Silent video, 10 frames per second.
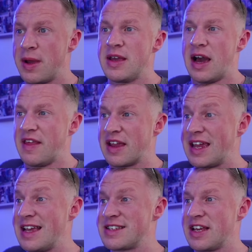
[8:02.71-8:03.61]
And then
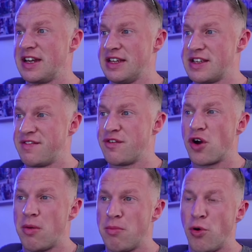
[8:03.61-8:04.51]
case studies. If you've
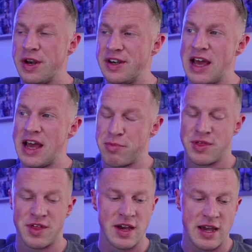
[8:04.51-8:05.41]
got more in-depth
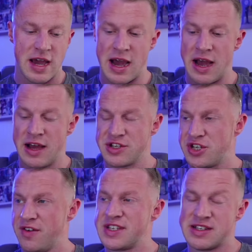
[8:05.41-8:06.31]

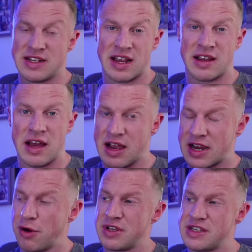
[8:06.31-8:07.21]
services like
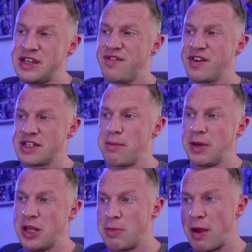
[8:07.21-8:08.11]
accountancy, for example,
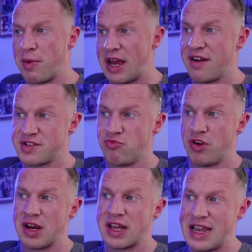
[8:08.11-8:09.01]
you might want to have some
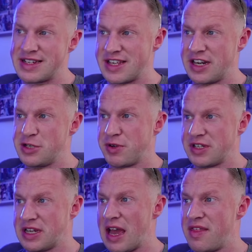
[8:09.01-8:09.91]
real case studies put
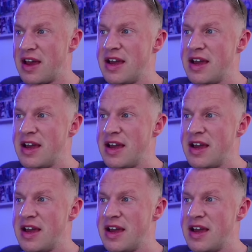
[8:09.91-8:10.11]
together